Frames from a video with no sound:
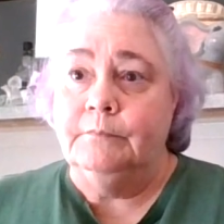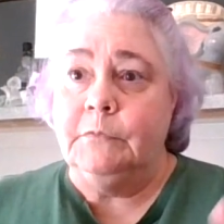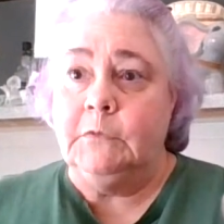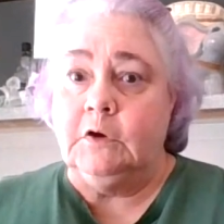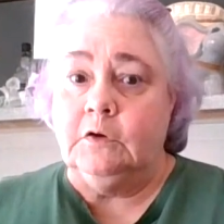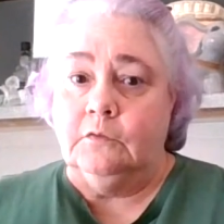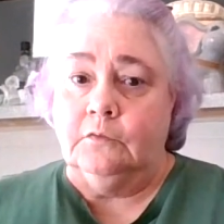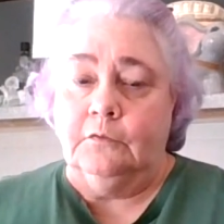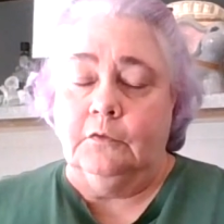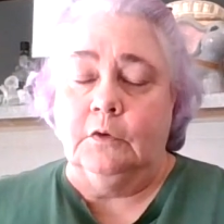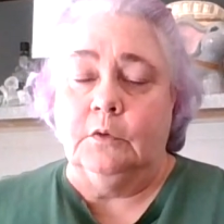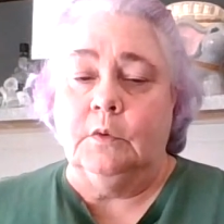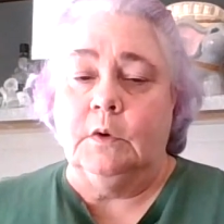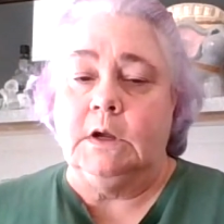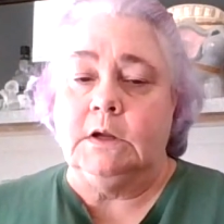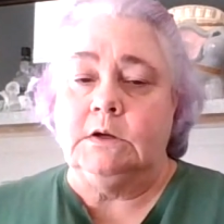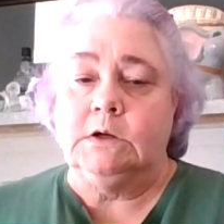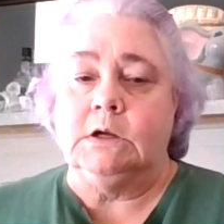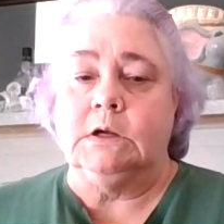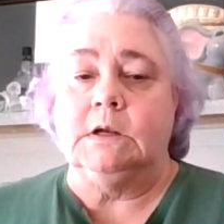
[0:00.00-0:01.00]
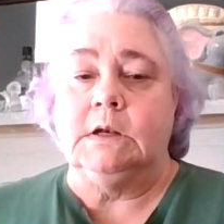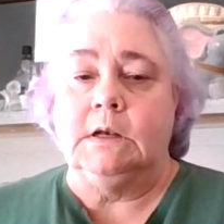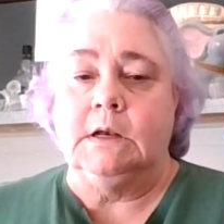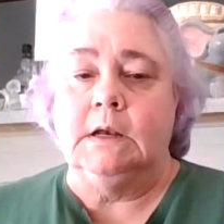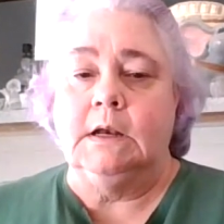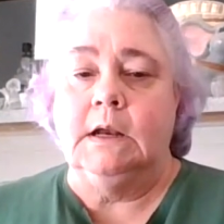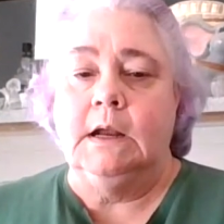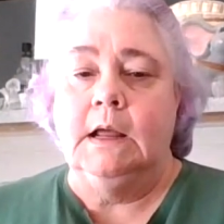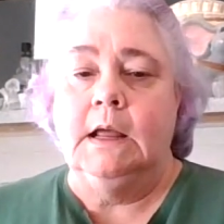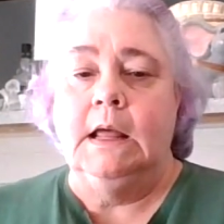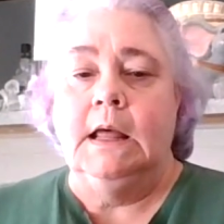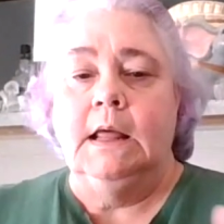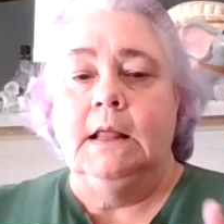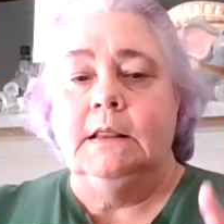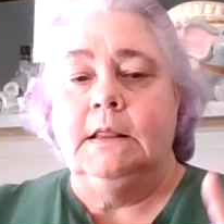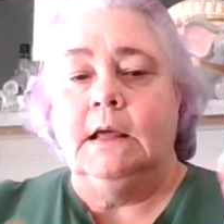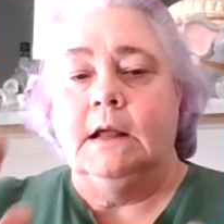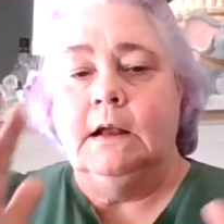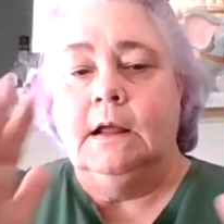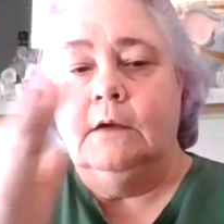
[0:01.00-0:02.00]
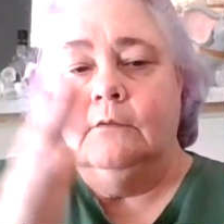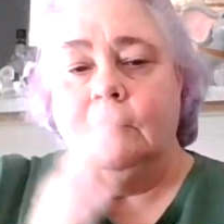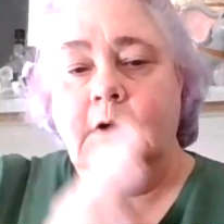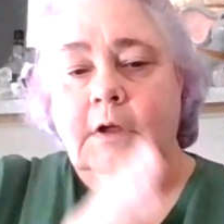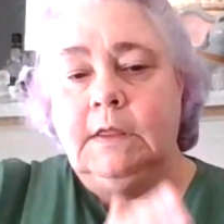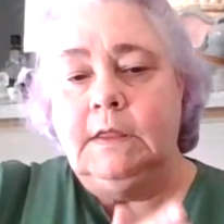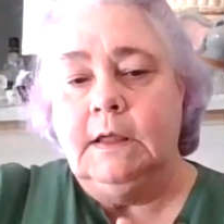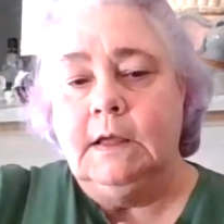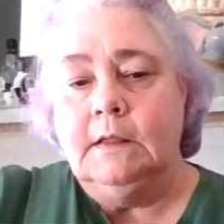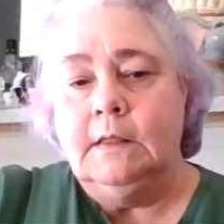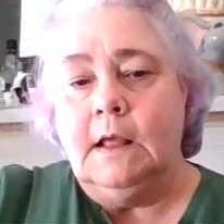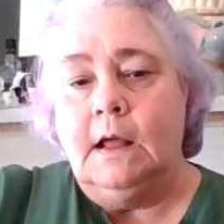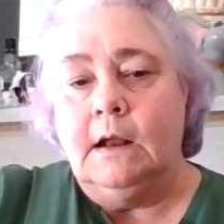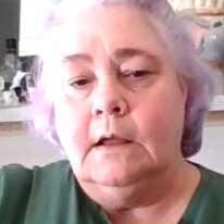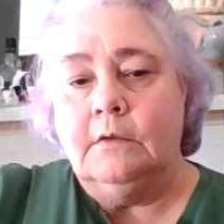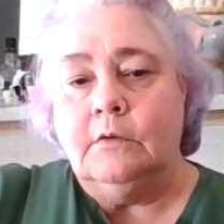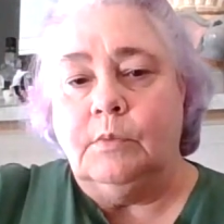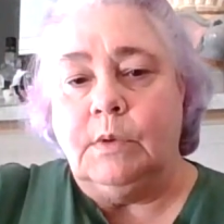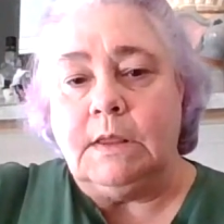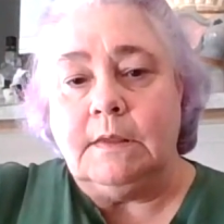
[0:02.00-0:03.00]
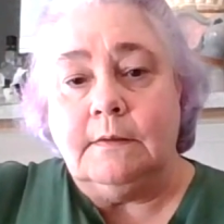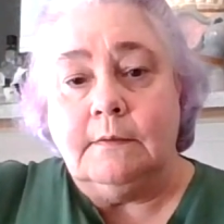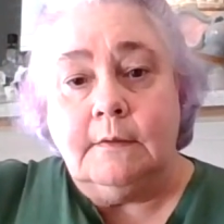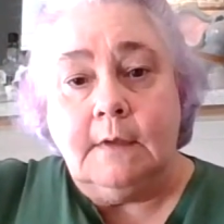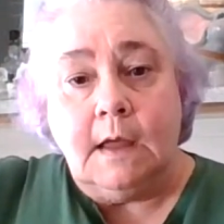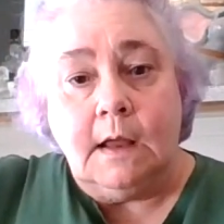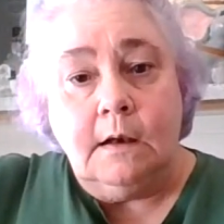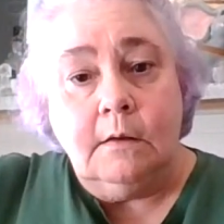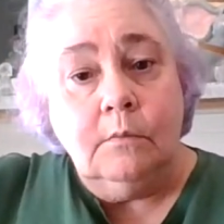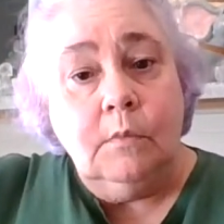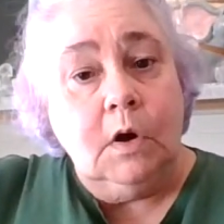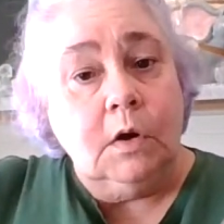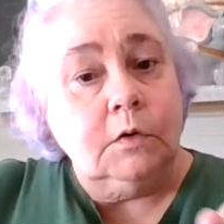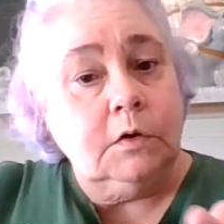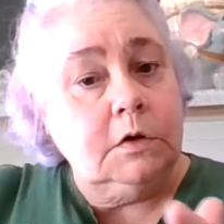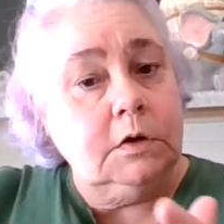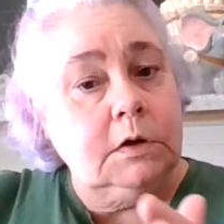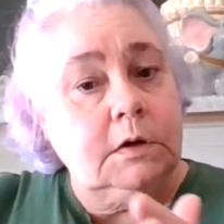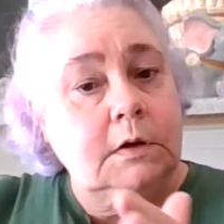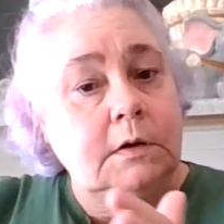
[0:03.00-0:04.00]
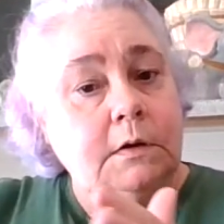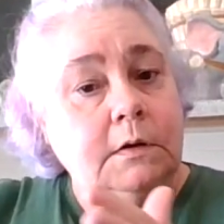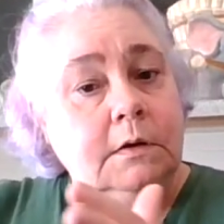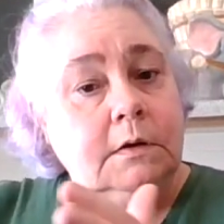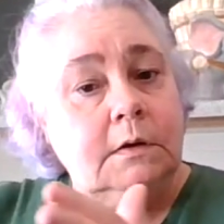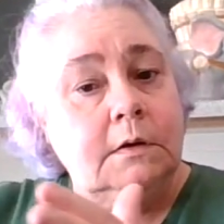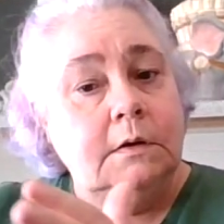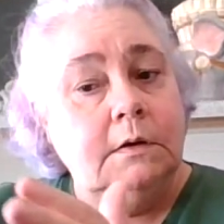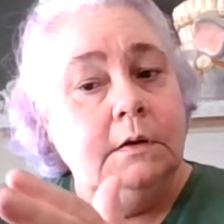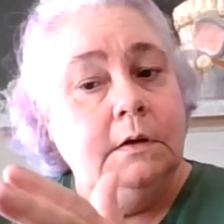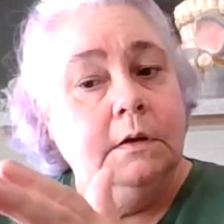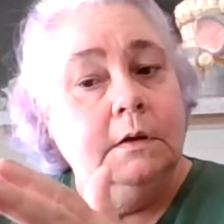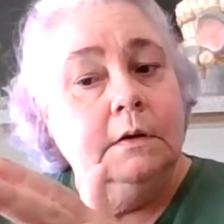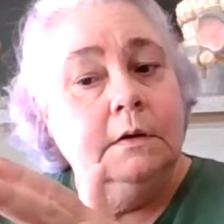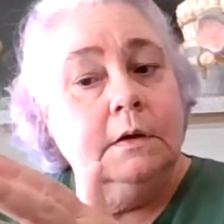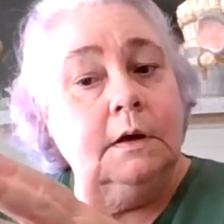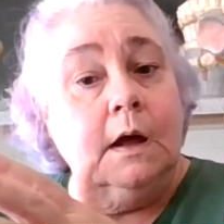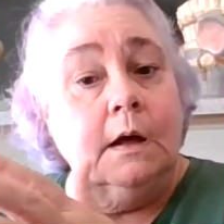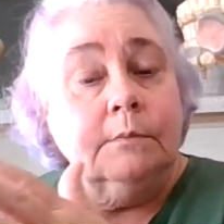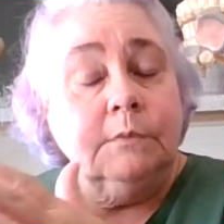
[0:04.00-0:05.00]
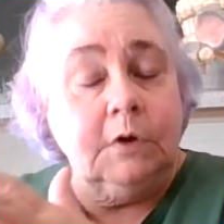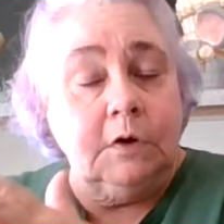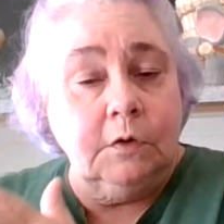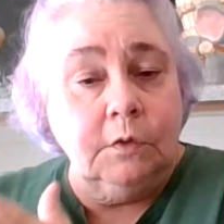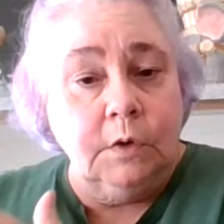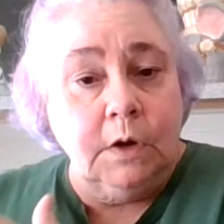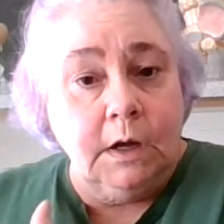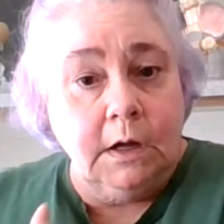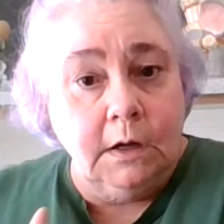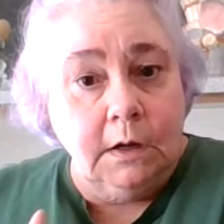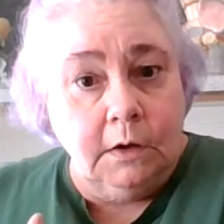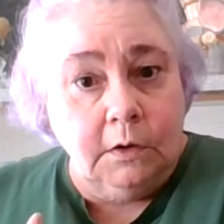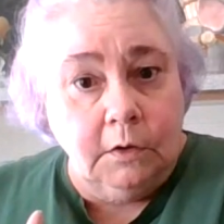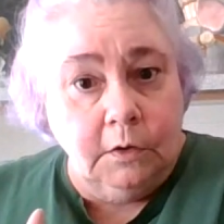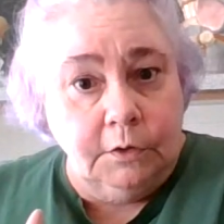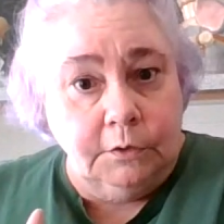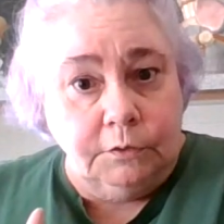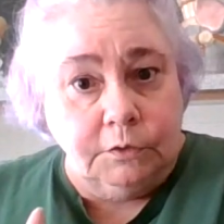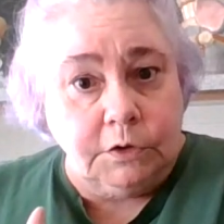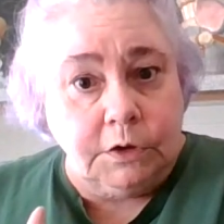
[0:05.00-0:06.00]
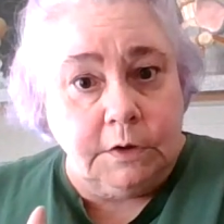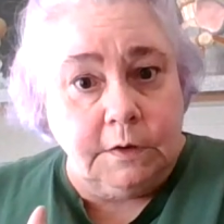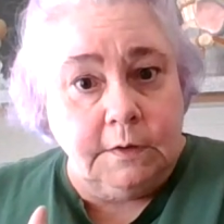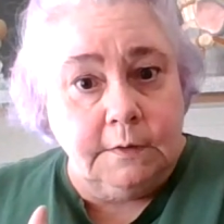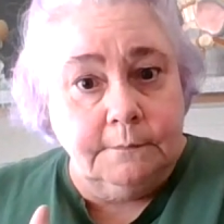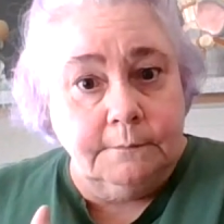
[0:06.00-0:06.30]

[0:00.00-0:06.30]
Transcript: to fruition, that everything that has been set in motion comes to a conclusion.